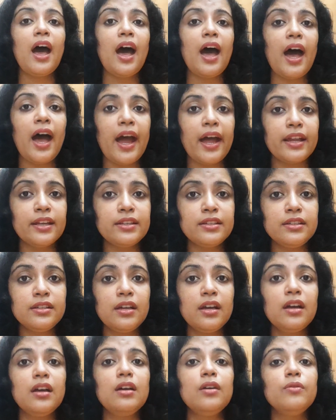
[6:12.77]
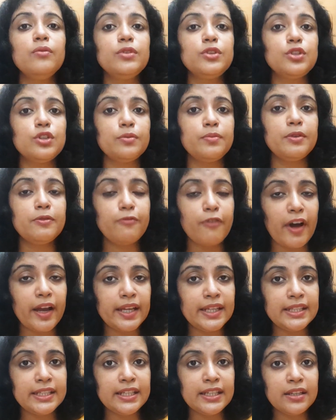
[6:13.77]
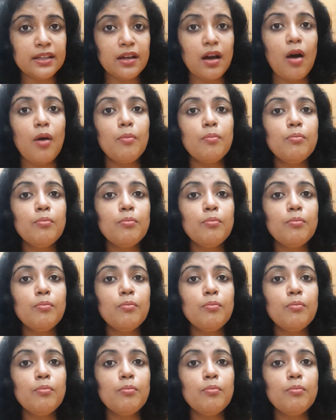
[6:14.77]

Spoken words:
and we should be finding